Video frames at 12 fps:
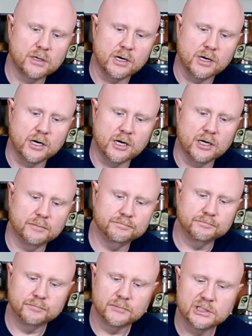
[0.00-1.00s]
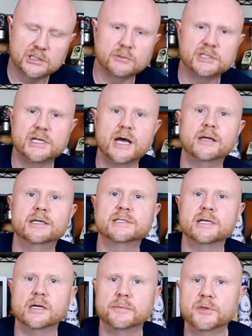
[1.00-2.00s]
So it's
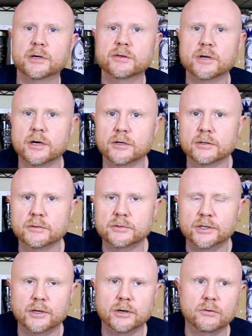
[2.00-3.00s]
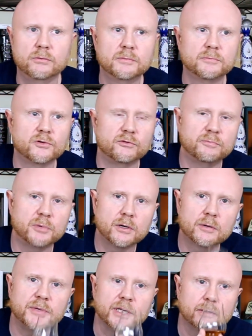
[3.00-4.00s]
not up there in the 100, you know, proof
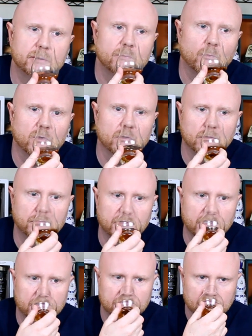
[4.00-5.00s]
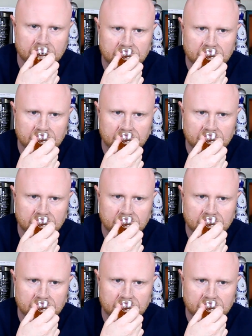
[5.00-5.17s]
bourbon world, but